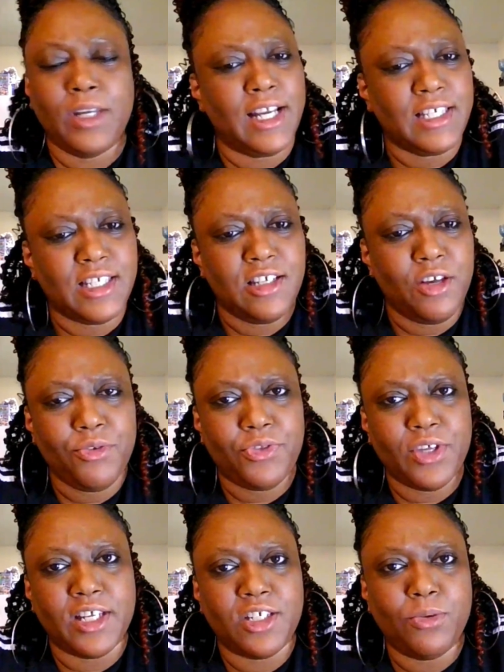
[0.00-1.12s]
And that's another
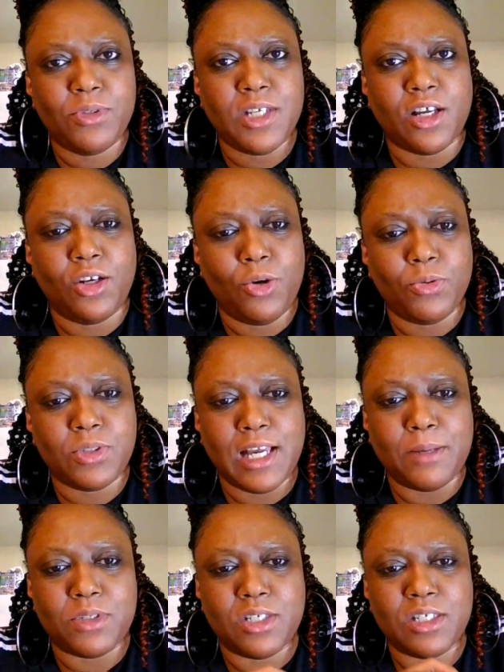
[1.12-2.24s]
thing. It don't take a long
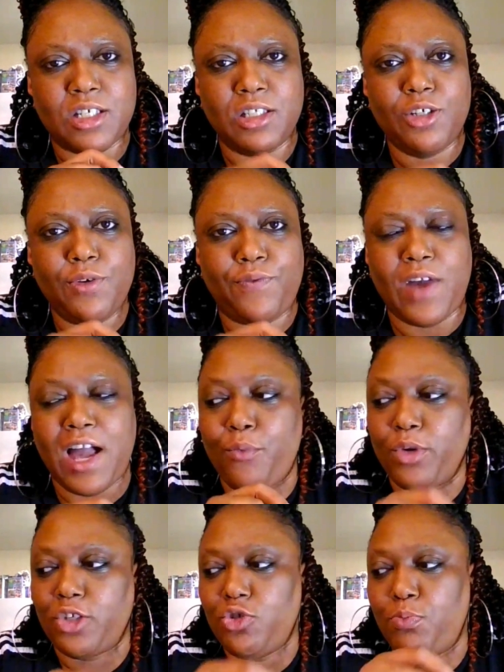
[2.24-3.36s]
time to solidify
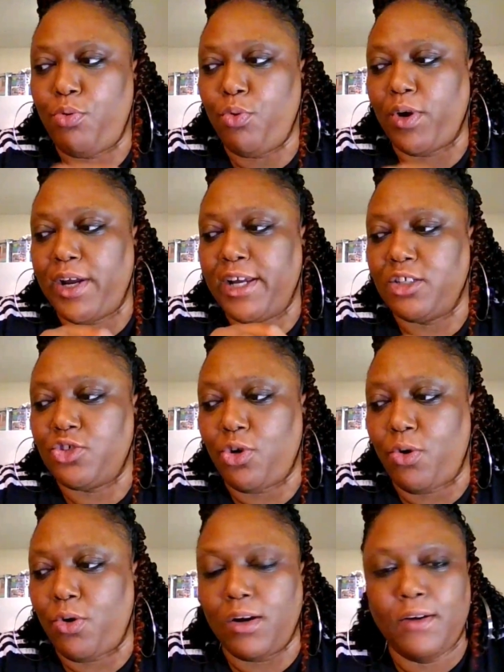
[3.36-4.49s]
once you pour it in the
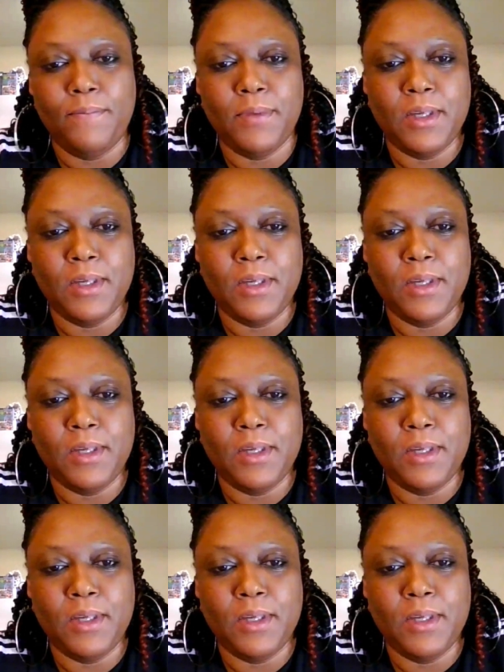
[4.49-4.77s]
jar.